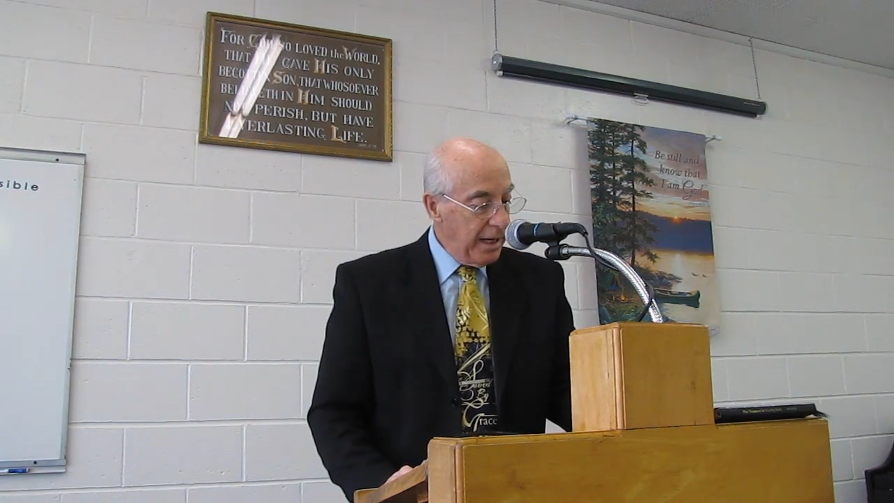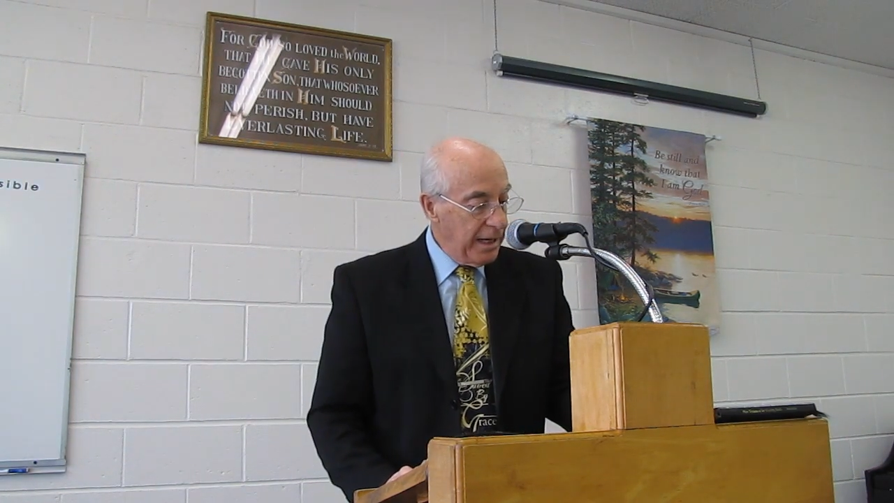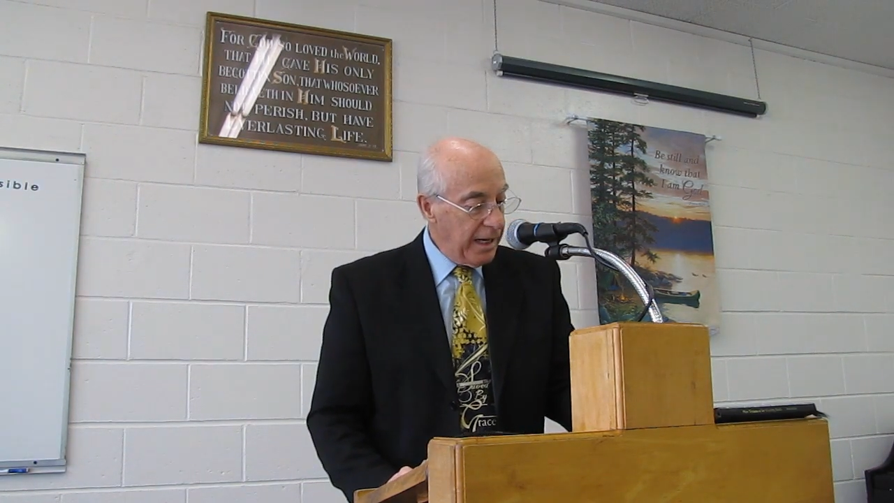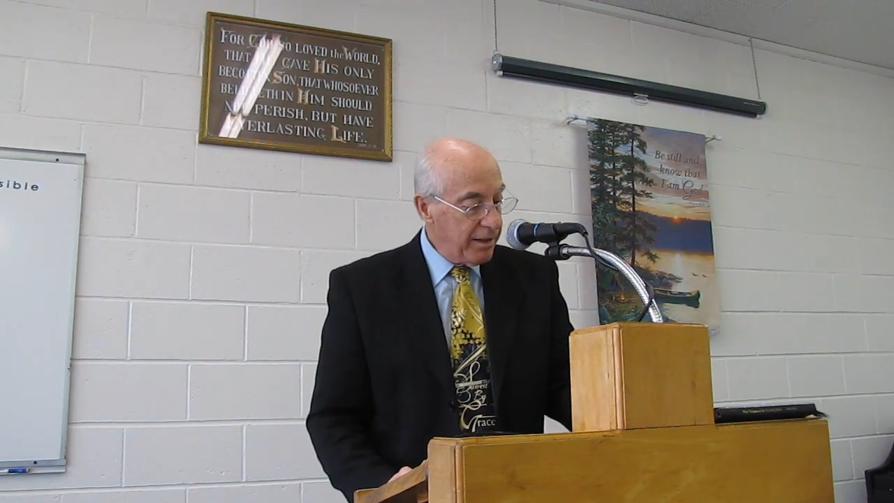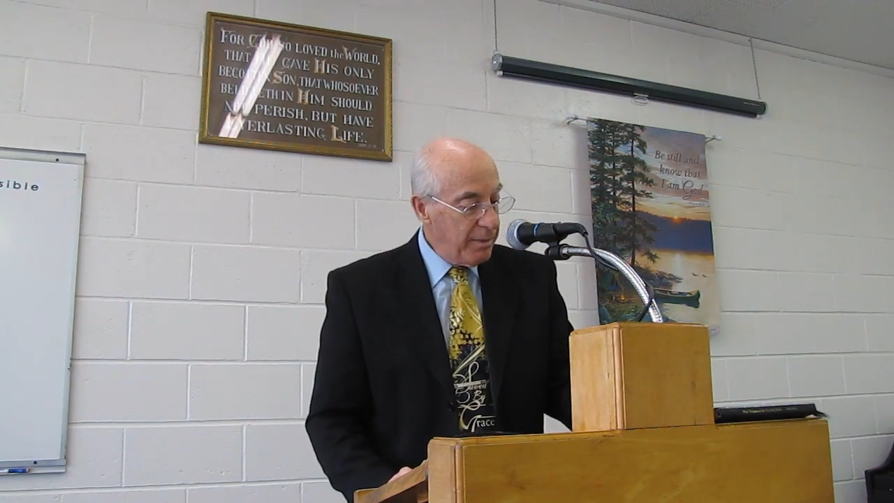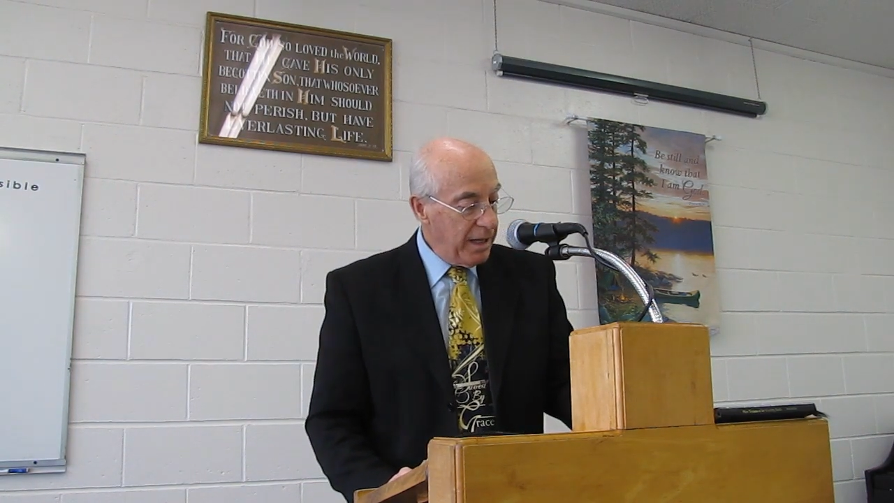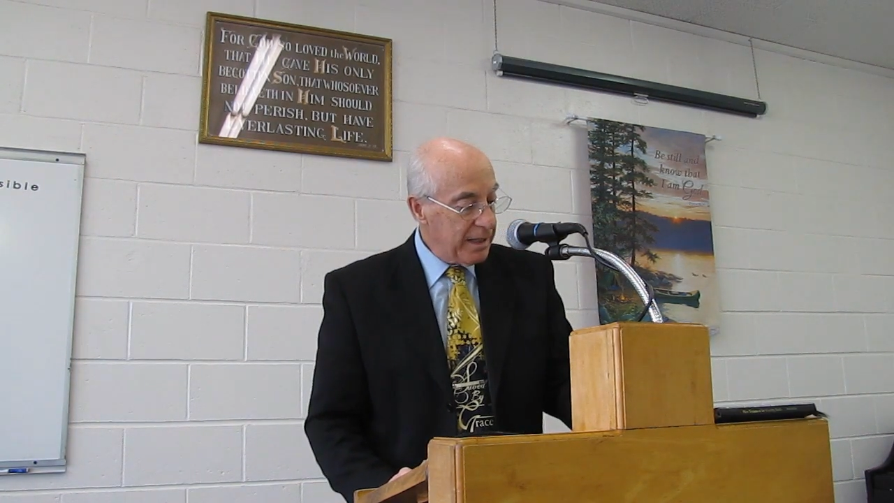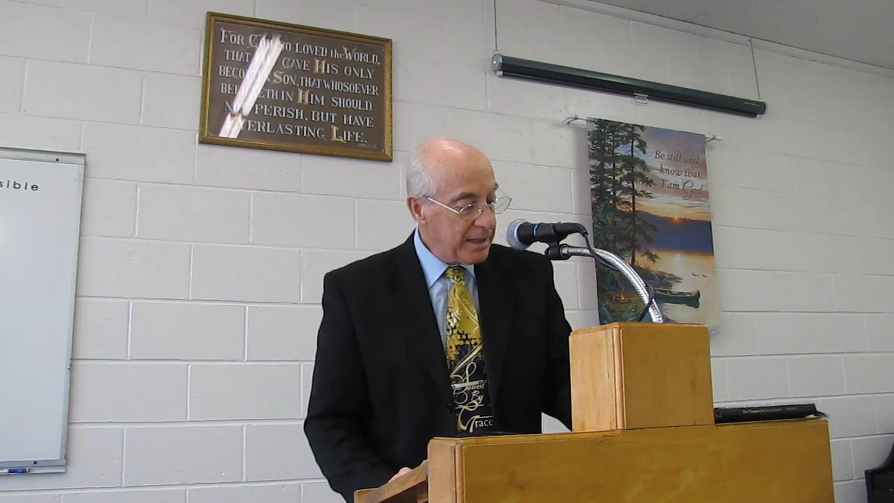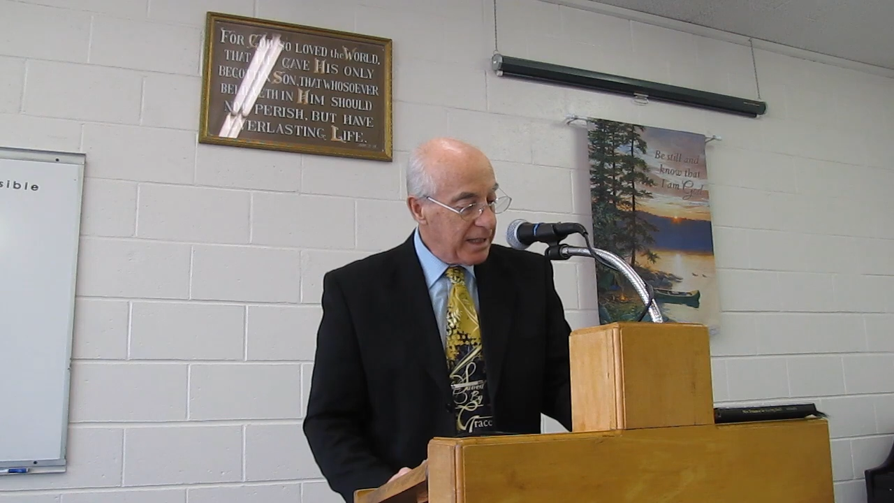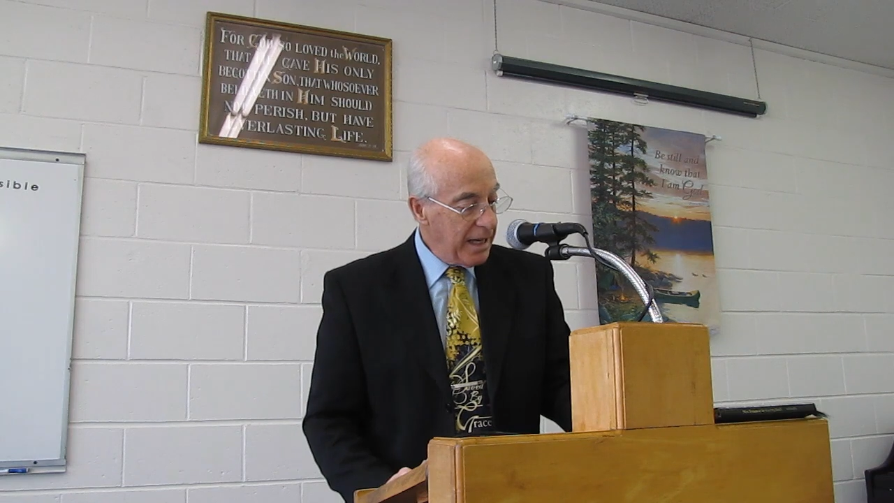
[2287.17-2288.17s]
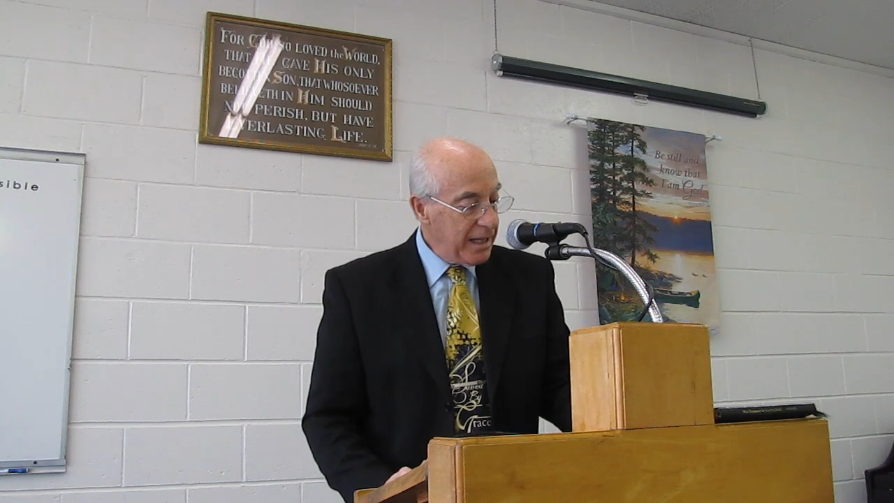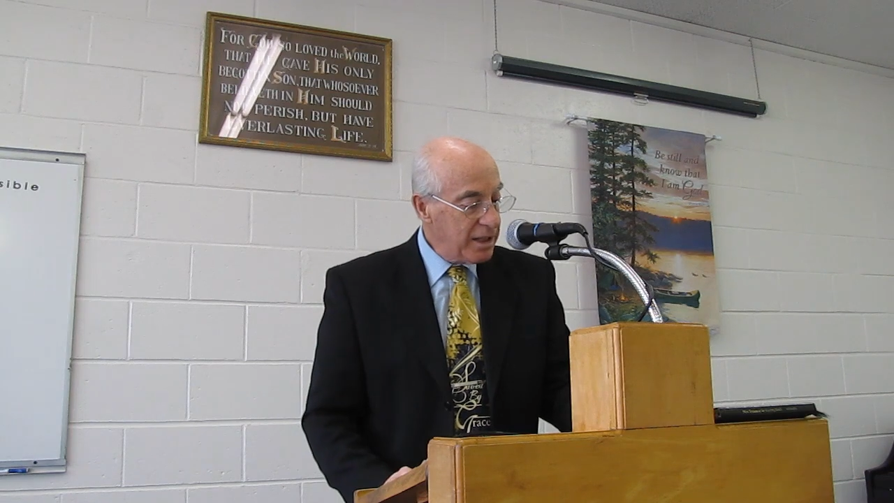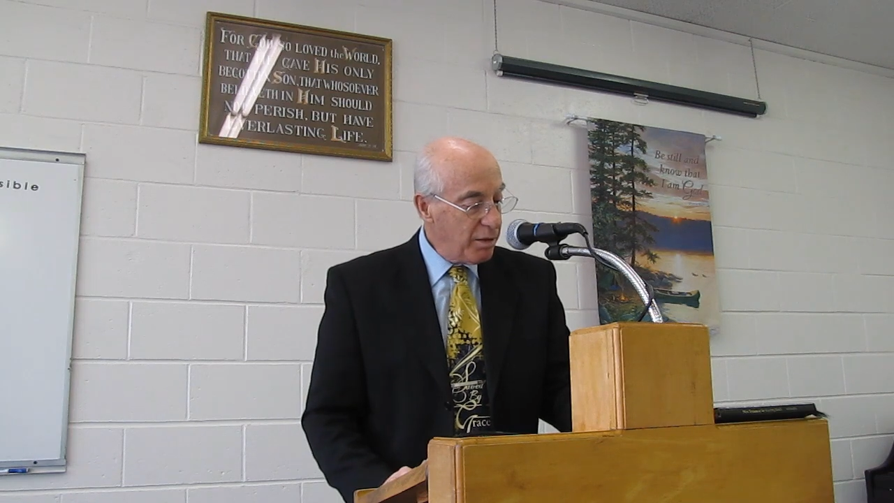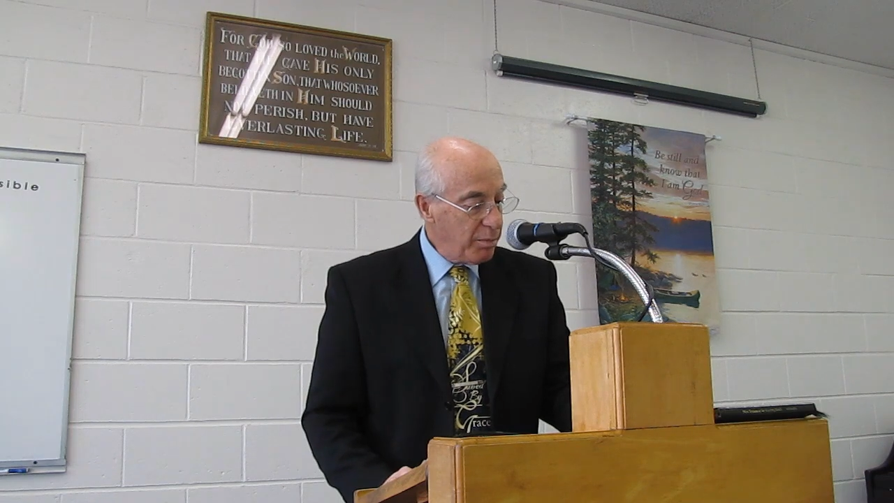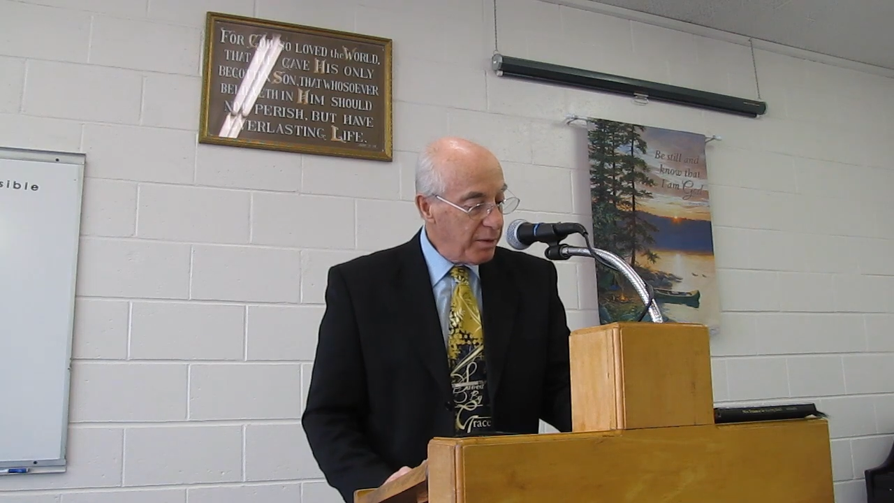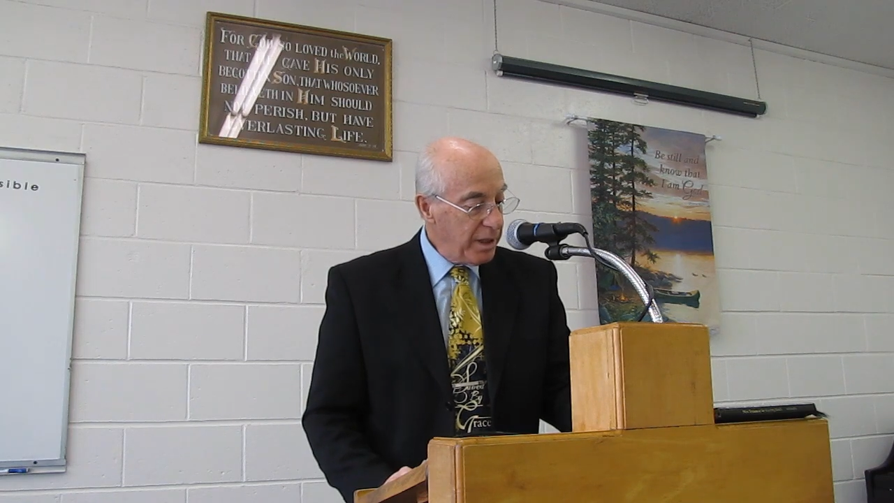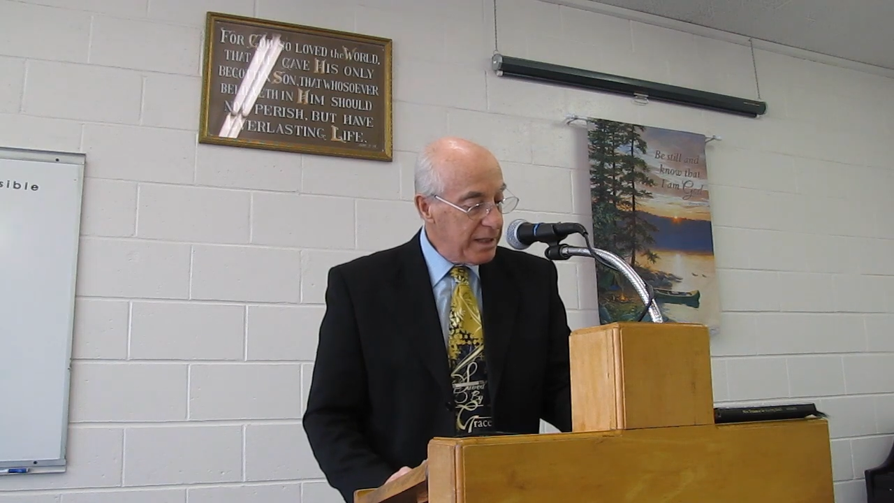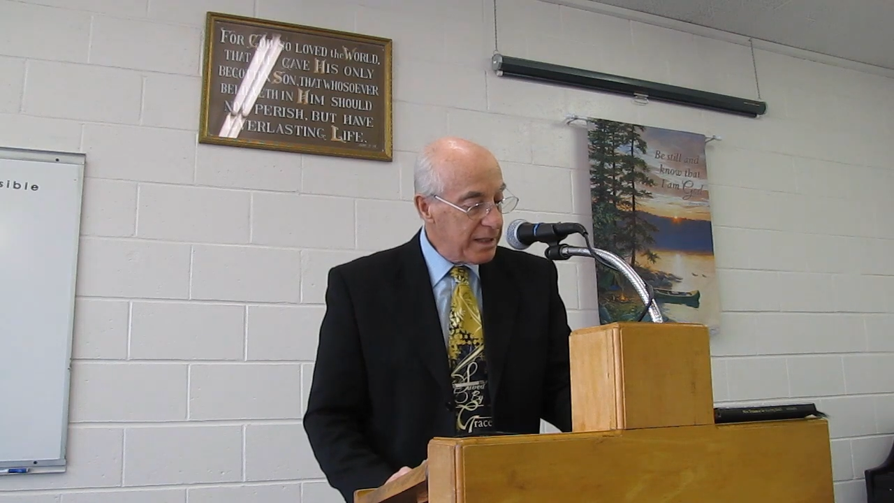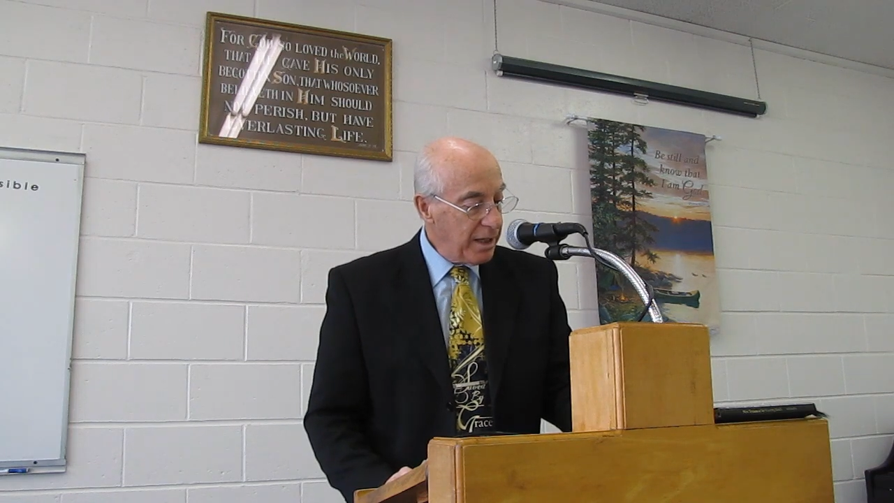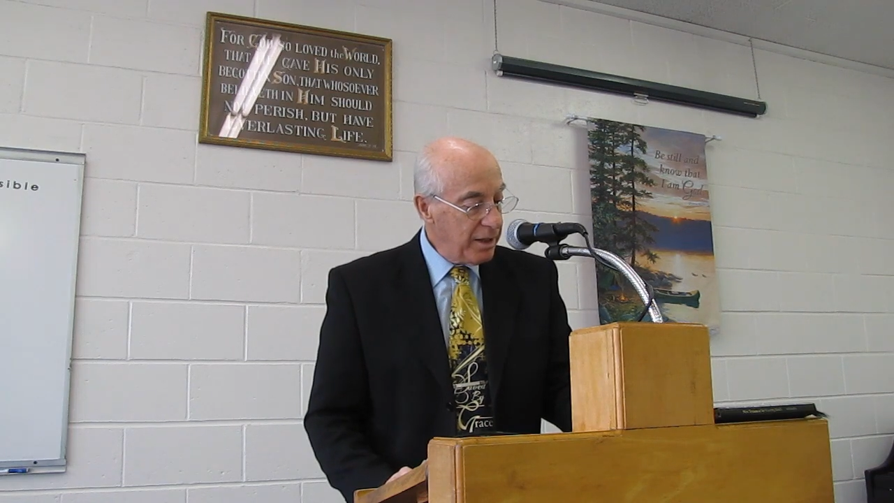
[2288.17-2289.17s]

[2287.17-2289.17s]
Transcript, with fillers: and he hath made us kings and priests